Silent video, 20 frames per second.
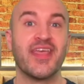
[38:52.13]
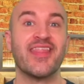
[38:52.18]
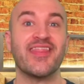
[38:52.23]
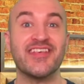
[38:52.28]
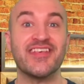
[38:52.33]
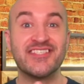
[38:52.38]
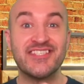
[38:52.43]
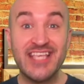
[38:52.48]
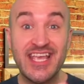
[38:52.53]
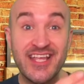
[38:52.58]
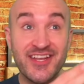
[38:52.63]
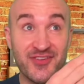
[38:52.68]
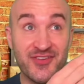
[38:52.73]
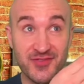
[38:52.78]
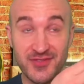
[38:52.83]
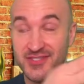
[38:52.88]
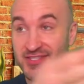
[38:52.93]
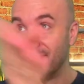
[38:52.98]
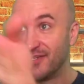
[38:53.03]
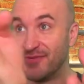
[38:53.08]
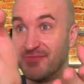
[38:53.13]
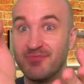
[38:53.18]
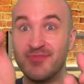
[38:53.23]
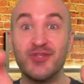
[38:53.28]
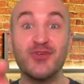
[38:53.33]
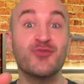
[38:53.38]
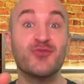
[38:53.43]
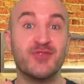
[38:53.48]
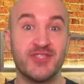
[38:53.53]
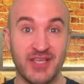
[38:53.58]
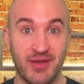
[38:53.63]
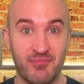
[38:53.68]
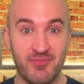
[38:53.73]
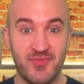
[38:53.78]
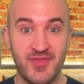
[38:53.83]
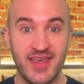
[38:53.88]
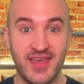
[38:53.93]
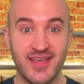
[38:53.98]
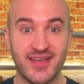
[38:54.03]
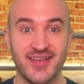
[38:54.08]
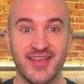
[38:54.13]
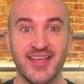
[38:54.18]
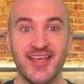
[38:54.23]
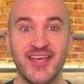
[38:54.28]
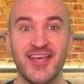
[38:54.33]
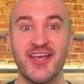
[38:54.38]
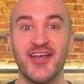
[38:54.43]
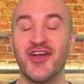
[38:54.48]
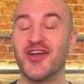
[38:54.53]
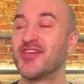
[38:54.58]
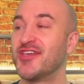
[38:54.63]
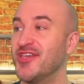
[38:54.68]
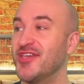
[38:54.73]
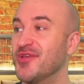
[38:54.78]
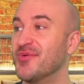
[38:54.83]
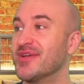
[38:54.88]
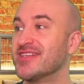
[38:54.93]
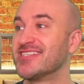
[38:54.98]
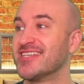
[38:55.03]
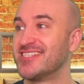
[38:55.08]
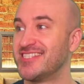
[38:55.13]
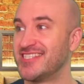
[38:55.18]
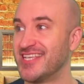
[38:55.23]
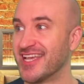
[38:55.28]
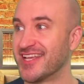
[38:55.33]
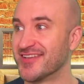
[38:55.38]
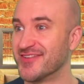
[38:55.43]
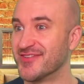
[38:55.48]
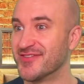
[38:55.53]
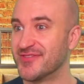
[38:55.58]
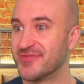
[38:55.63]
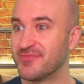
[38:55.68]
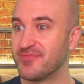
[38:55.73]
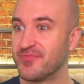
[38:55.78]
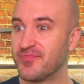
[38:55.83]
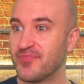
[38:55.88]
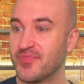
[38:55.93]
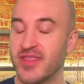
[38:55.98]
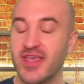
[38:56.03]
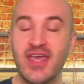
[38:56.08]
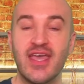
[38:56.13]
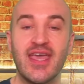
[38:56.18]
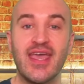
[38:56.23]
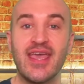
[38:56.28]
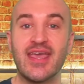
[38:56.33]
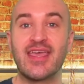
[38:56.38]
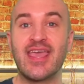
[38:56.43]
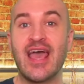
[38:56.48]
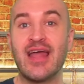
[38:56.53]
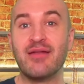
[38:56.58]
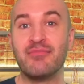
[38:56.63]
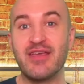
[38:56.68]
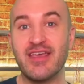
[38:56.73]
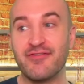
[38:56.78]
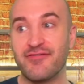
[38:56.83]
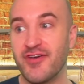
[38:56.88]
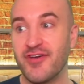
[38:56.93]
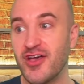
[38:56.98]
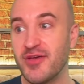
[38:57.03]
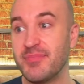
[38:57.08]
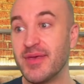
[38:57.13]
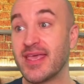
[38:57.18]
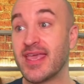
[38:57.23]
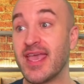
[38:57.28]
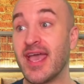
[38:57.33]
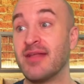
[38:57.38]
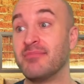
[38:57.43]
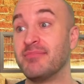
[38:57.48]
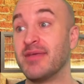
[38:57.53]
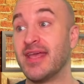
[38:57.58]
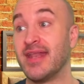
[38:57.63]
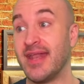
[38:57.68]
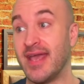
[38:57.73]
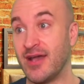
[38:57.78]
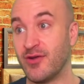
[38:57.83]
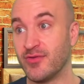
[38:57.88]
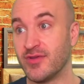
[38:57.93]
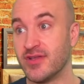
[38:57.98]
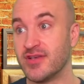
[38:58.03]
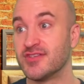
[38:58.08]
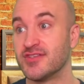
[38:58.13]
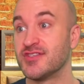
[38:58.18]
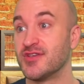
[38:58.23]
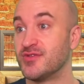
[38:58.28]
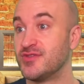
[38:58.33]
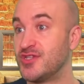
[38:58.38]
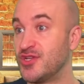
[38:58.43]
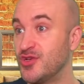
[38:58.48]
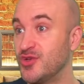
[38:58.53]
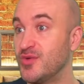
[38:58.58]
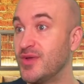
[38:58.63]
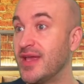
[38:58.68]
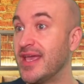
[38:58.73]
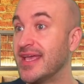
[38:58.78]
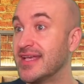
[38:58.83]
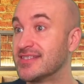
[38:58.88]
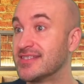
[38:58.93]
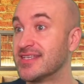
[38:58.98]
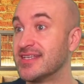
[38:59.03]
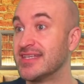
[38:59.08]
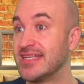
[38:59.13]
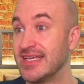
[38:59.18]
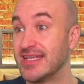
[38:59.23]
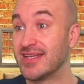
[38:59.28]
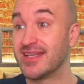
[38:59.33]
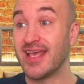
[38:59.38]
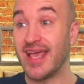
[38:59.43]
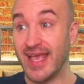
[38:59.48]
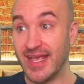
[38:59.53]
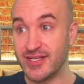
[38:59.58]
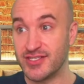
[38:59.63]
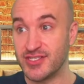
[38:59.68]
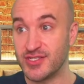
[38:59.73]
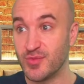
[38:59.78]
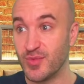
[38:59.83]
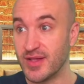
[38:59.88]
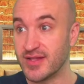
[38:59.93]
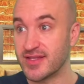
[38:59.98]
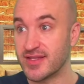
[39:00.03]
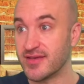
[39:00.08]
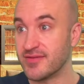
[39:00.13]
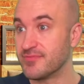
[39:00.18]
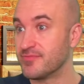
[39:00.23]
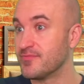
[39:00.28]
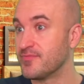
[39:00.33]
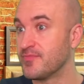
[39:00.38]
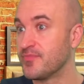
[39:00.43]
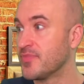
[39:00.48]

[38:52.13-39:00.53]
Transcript: The signal to do something. A cue is a signal. It can be a verb, it can be a noun. So 2 is indeed H. Well done.